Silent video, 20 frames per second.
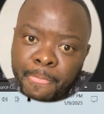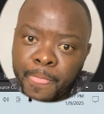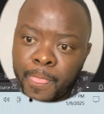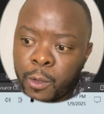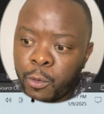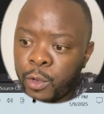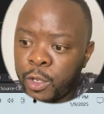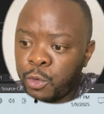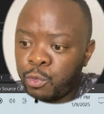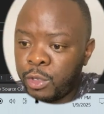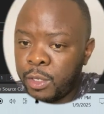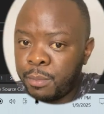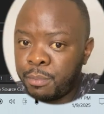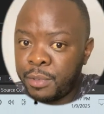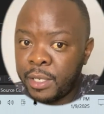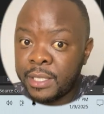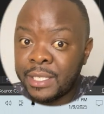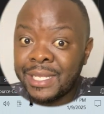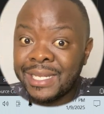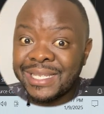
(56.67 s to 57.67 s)
When we
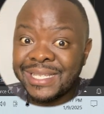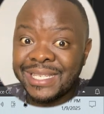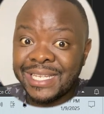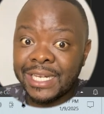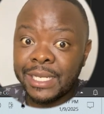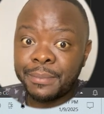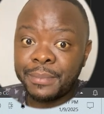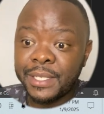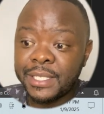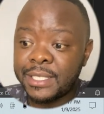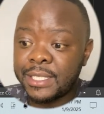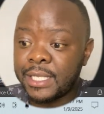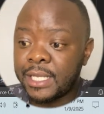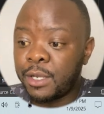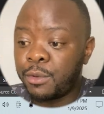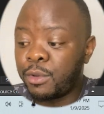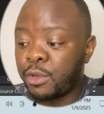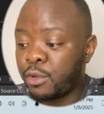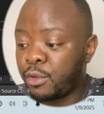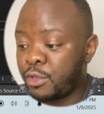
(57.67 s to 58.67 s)
bring the database there,
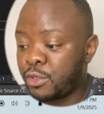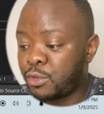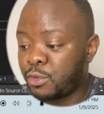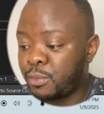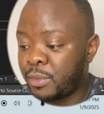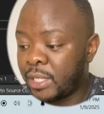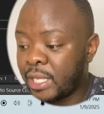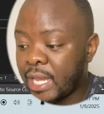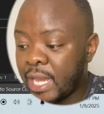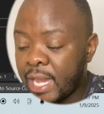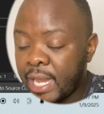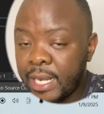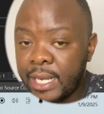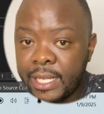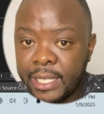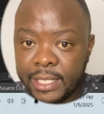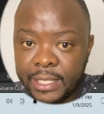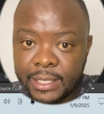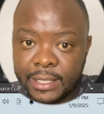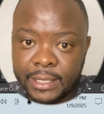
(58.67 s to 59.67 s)
we're going to be
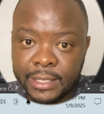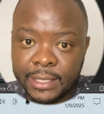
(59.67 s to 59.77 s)
adding